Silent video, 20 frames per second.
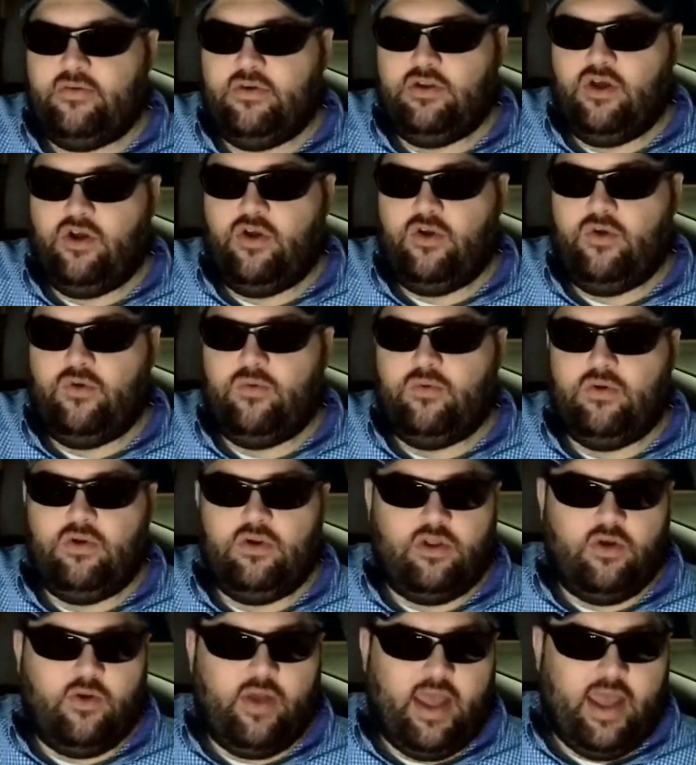You know,
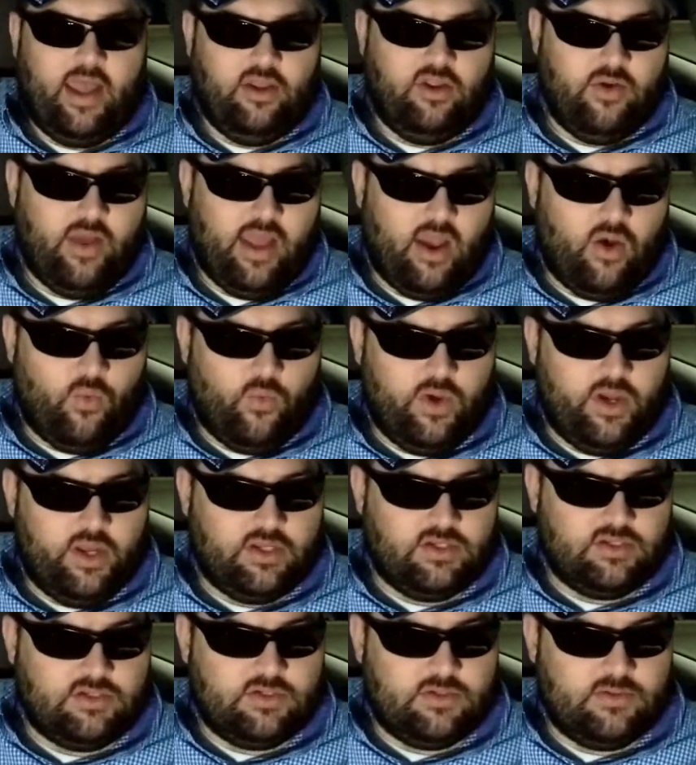you know, out, you know, out
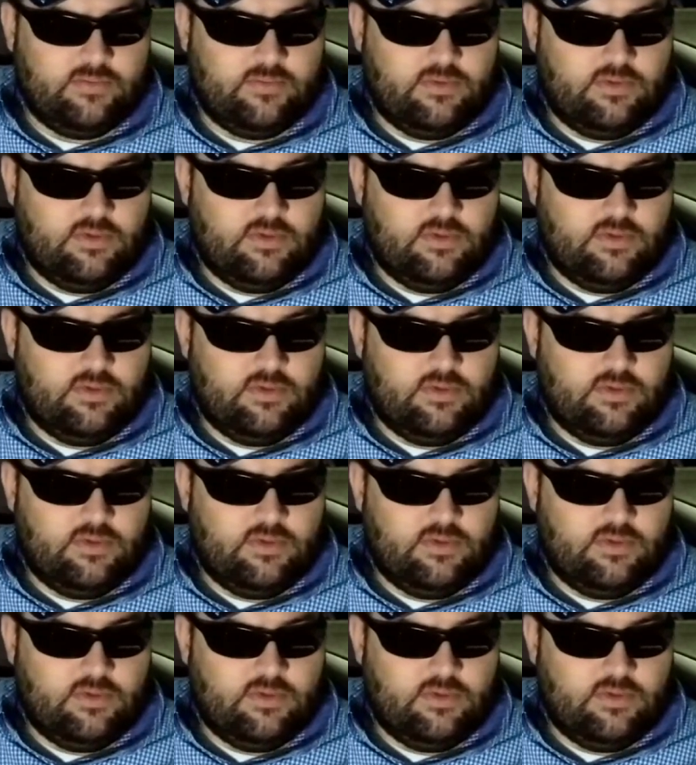west.